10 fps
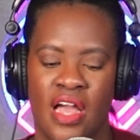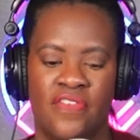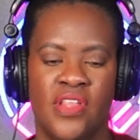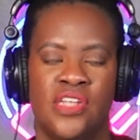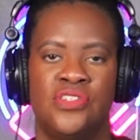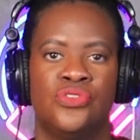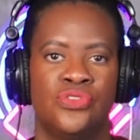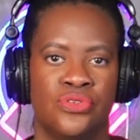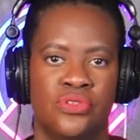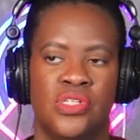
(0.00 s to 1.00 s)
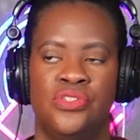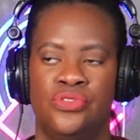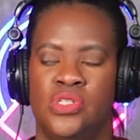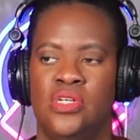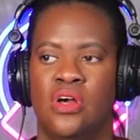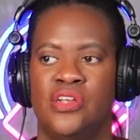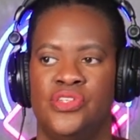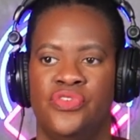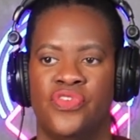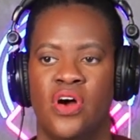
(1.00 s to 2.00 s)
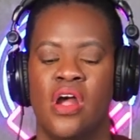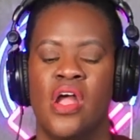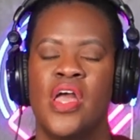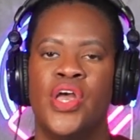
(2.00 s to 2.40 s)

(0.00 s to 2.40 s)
I feel like she's truly, truly gone too far.